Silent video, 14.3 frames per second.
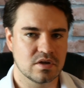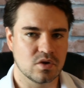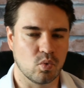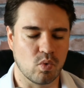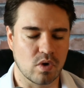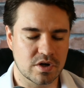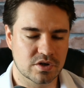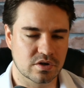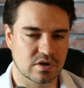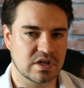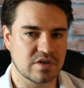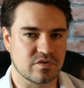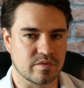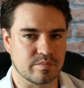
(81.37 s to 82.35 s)
wondering
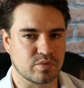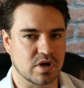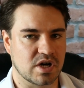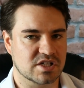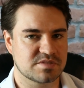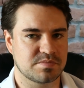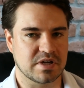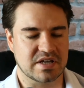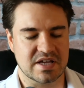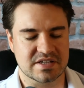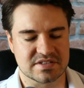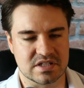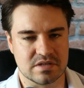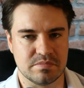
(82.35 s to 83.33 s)
if a prospect
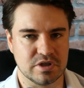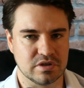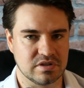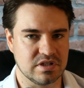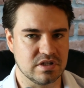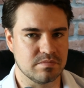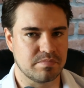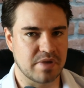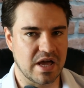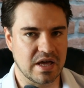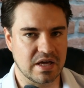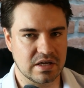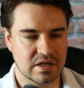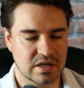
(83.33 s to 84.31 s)
has the ability to
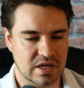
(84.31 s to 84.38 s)
pay.